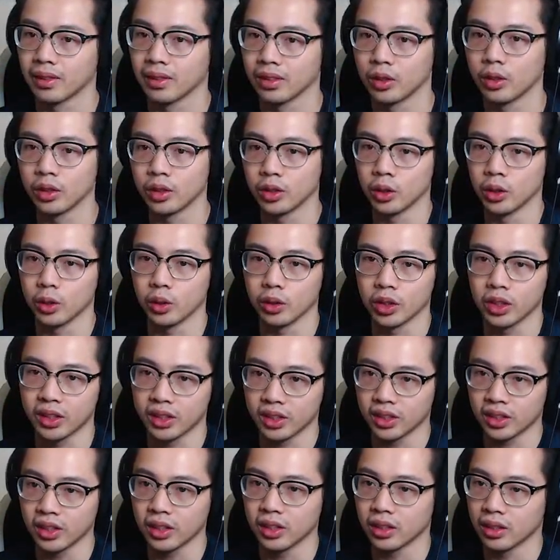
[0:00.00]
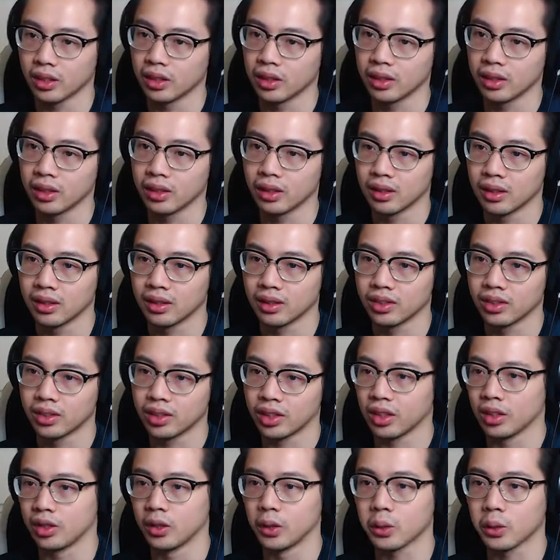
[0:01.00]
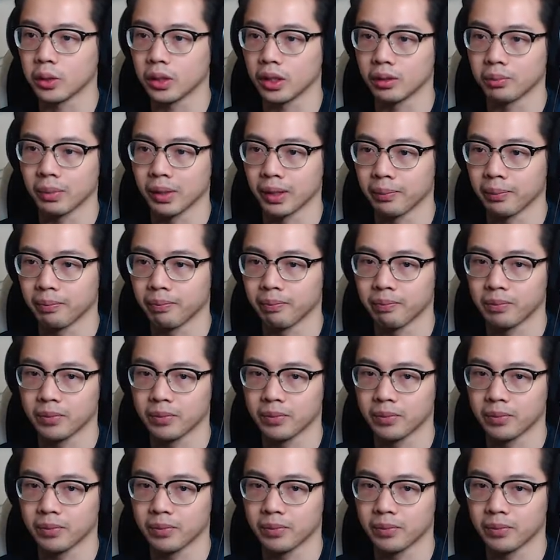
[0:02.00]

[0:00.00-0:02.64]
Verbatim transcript: You Hadouken, she, she Hadoukened me.